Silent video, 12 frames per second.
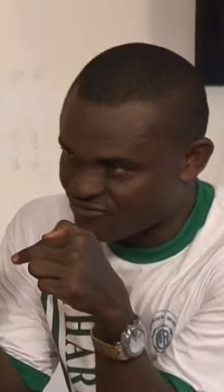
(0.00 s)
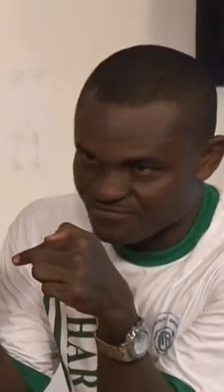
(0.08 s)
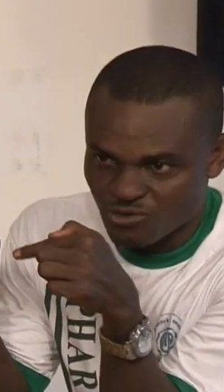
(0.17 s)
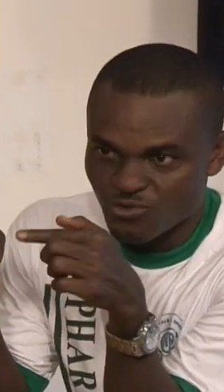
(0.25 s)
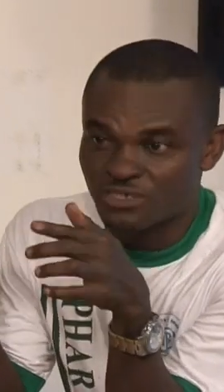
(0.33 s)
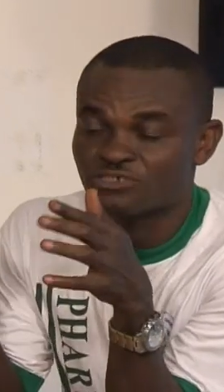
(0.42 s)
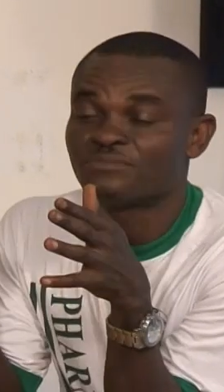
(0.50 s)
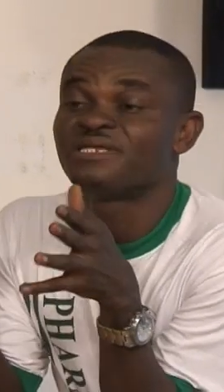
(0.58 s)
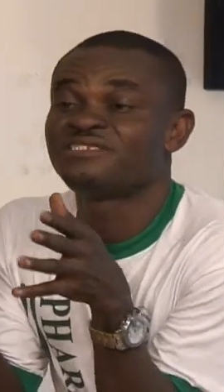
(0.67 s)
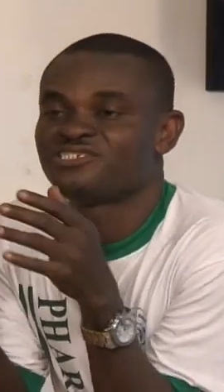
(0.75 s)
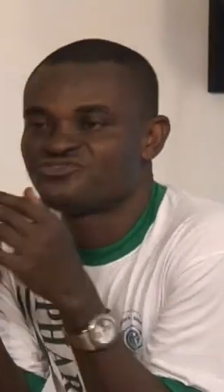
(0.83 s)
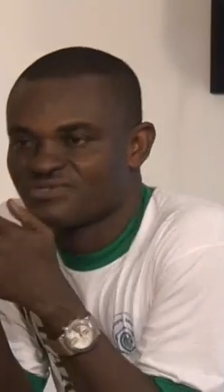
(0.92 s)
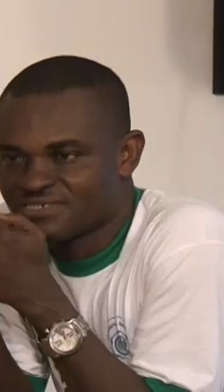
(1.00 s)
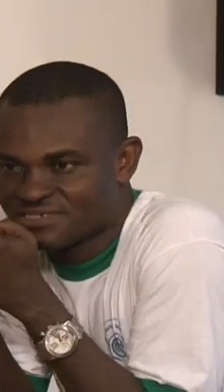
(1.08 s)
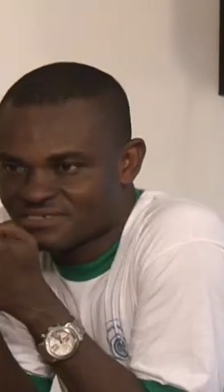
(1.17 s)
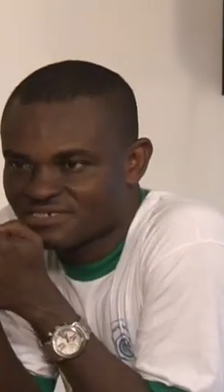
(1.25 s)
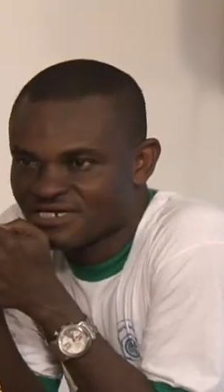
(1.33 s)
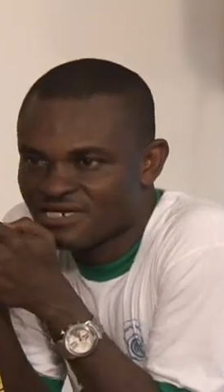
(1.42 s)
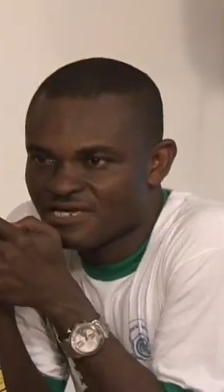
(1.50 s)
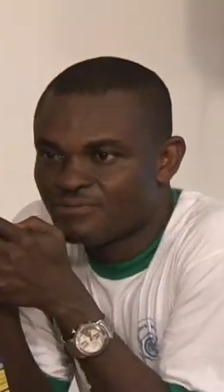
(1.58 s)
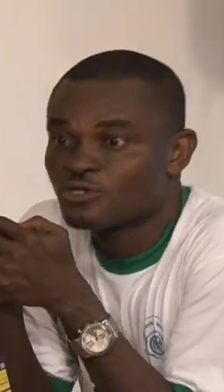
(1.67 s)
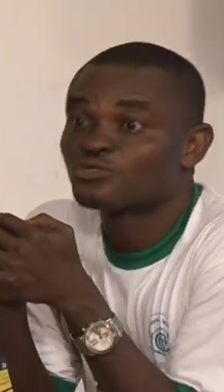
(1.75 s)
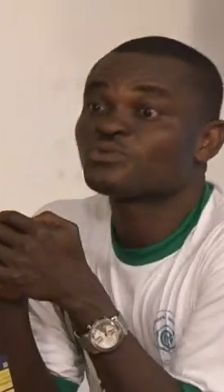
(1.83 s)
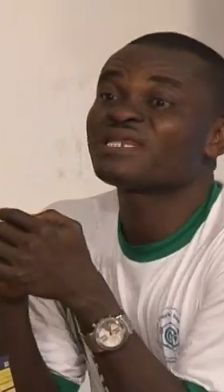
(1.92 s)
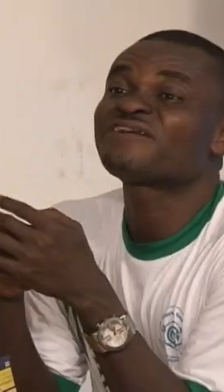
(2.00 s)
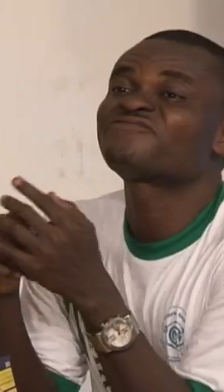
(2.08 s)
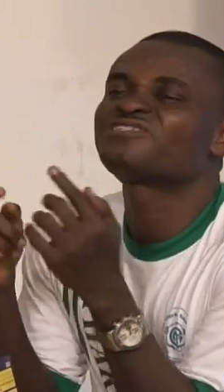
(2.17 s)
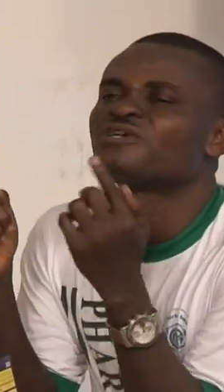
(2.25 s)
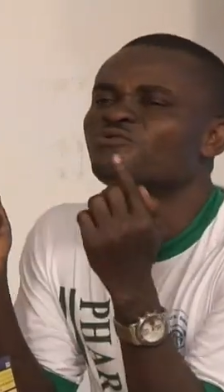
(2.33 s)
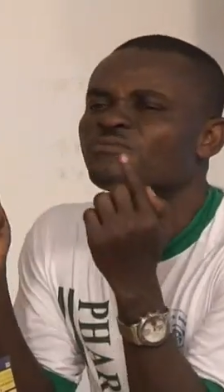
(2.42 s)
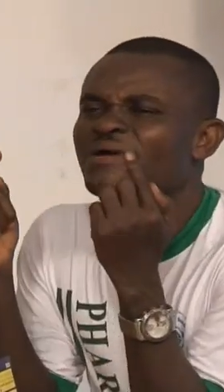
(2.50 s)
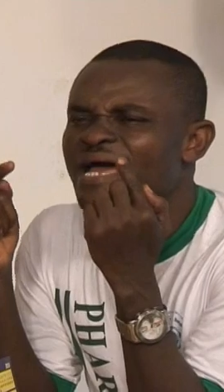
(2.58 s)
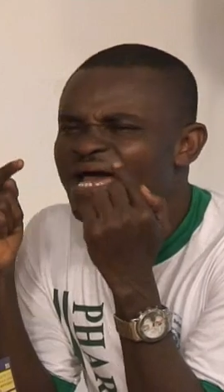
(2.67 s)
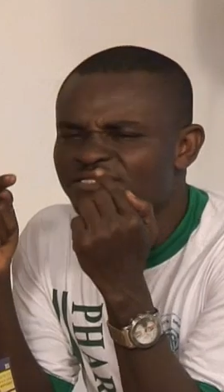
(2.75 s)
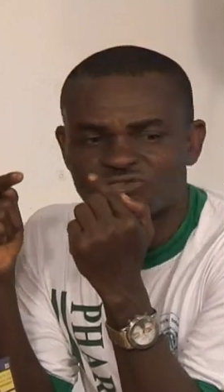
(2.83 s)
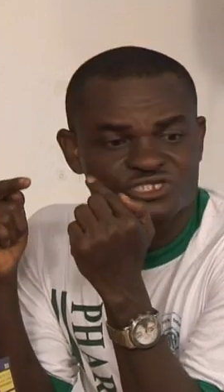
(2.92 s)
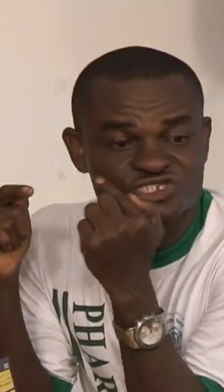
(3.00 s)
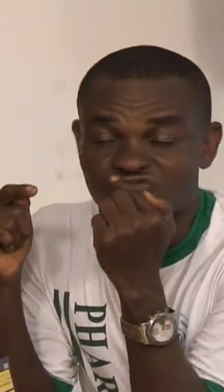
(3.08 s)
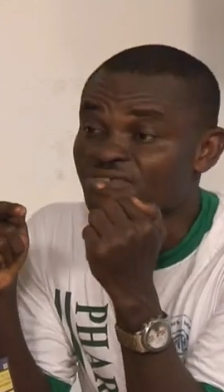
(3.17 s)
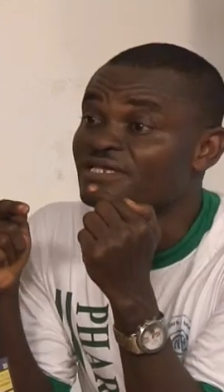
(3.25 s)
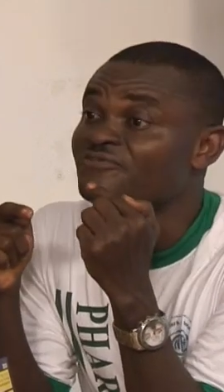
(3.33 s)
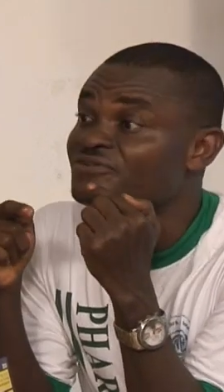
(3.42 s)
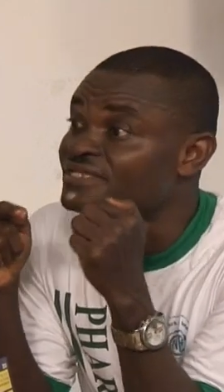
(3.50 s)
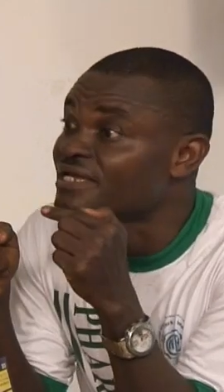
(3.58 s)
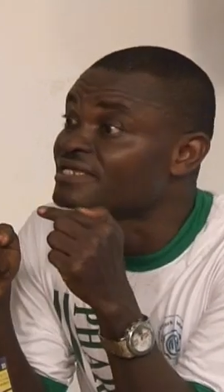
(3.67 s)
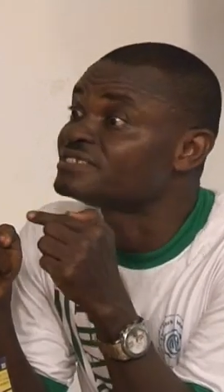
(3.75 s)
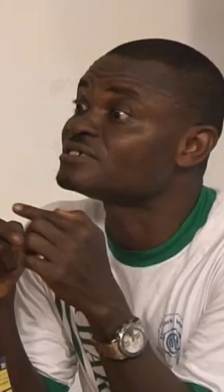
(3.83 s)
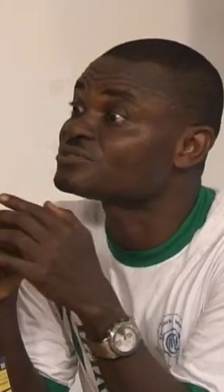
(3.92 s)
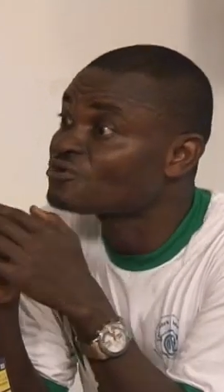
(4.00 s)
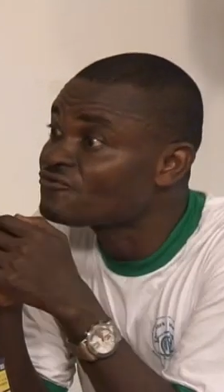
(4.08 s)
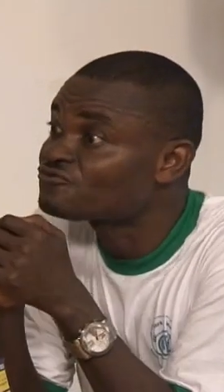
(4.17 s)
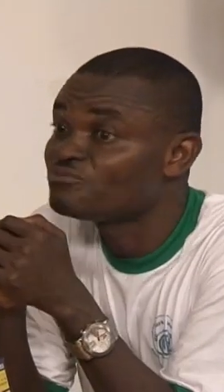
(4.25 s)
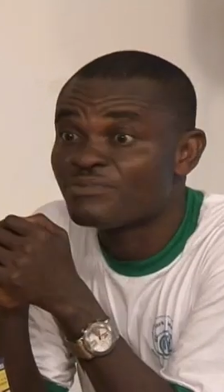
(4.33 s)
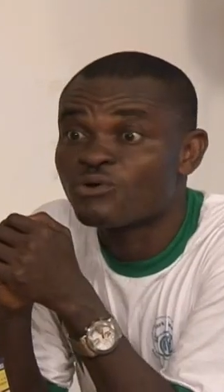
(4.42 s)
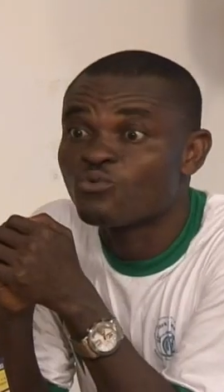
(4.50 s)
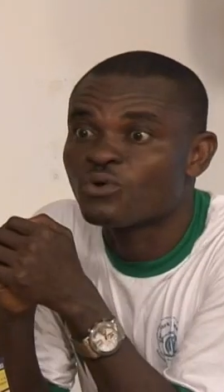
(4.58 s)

from the way some ladies dress. Because what I've seen with my eyes on the street every day is enough to make